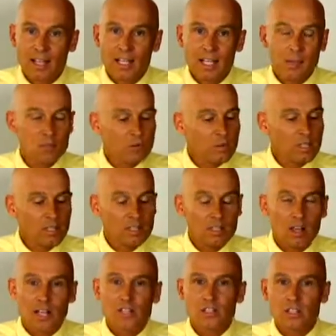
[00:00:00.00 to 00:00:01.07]
In between
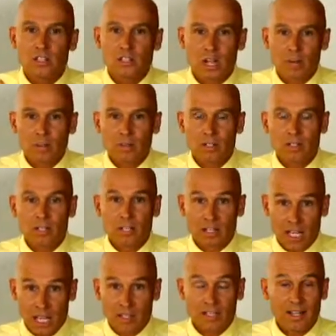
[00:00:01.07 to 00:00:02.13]
lunch and supper,
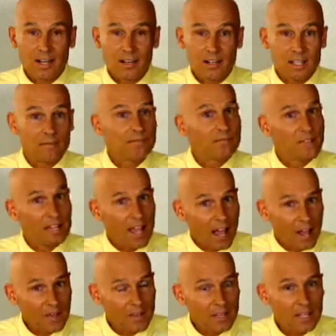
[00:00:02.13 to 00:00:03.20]
you had a carrot.
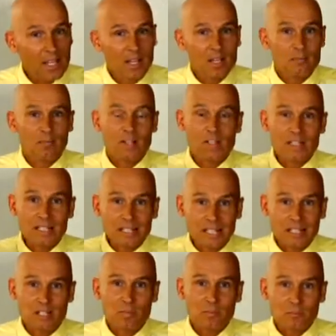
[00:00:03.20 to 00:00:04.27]
Healthy, but you
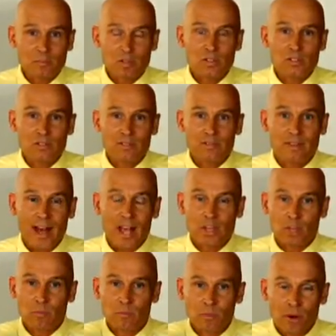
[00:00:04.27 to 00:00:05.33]
didn't burn your fat.
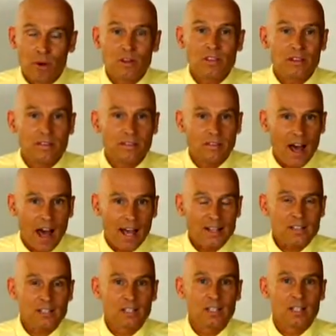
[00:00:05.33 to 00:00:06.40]
You broke the
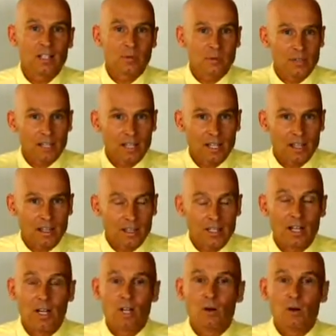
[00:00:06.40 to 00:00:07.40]
fast with a carrot.